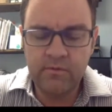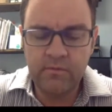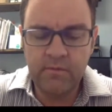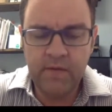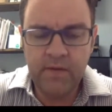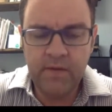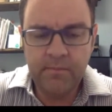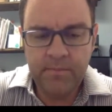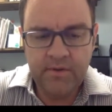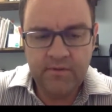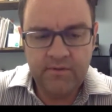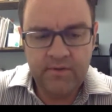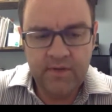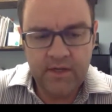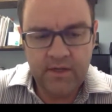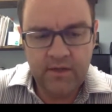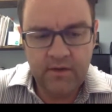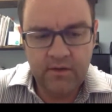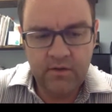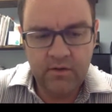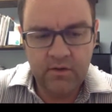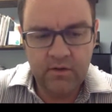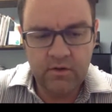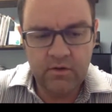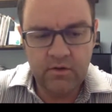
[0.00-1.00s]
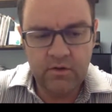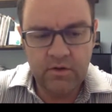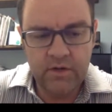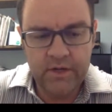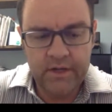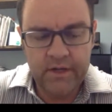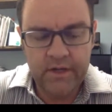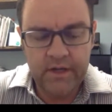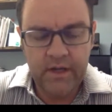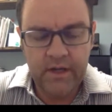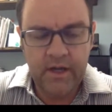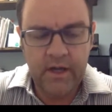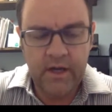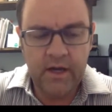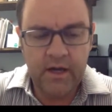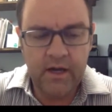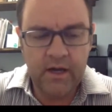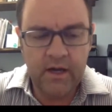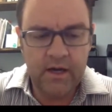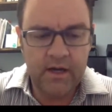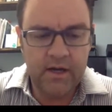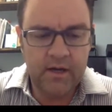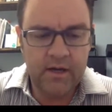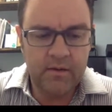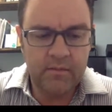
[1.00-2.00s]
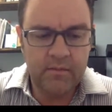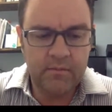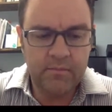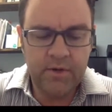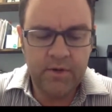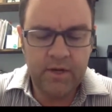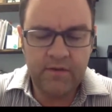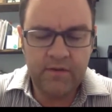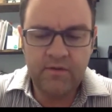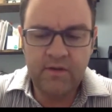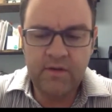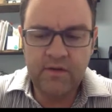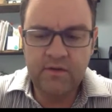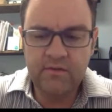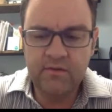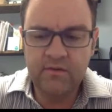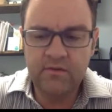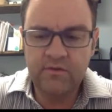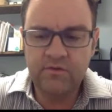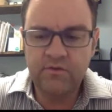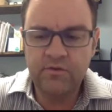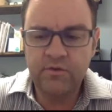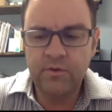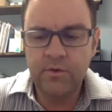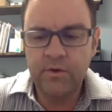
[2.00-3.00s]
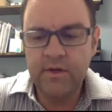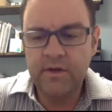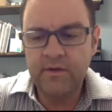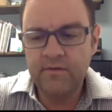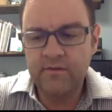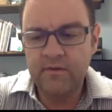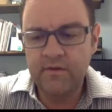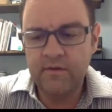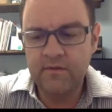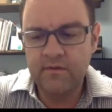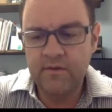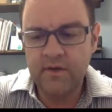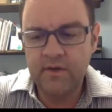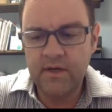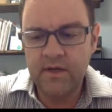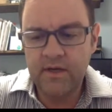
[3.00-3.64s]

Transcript: My particular prosthesis choice is